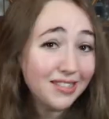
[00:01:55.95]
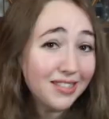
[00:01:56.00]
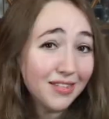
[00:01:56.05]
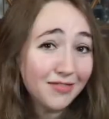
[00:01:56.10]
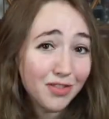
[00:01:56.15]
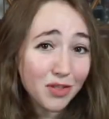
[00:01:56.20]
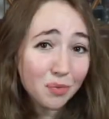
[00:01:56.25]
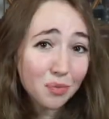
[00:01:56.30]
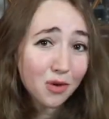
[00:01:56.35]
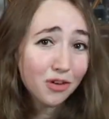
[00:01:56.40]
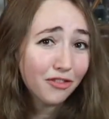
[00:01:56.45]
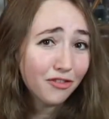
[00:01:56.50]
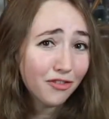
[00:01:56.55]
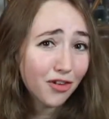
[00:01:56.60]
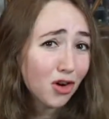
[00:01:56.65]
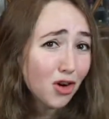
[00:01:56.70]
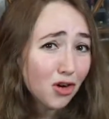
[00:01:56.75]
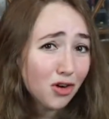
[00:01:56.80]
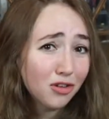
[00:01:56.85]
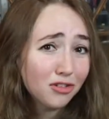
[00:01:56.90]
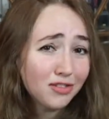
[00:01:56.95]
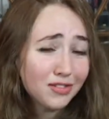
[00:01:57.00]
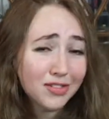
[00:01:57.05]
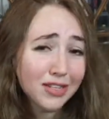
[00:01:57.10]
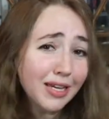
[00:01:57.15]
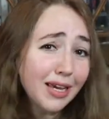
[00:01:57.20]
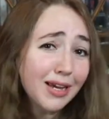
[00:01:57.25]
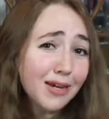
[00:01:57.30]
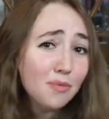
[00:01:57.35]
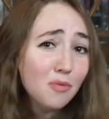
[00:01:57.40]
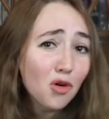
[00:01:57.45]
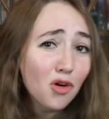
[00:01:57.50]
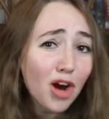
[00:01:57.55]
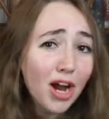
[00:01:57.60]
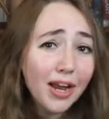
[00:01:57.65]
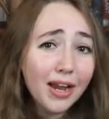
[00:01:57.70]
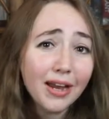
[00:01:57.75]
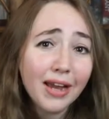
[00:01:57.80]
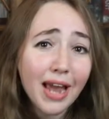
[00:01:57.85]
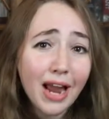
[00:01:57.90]
If you prefer singing
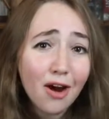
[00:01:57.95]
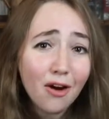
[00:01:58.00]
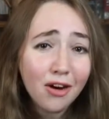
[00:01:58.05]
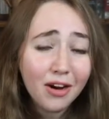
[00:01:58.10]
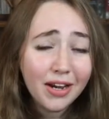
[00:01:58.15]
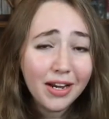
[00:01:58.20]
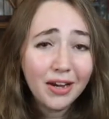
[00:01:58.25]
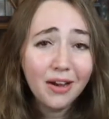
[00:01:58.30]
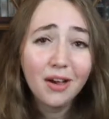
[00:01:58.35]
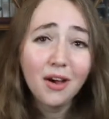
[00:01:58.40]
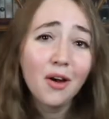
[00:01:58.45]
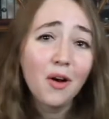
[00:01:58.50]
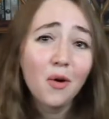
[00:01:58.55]
Mariah Carey,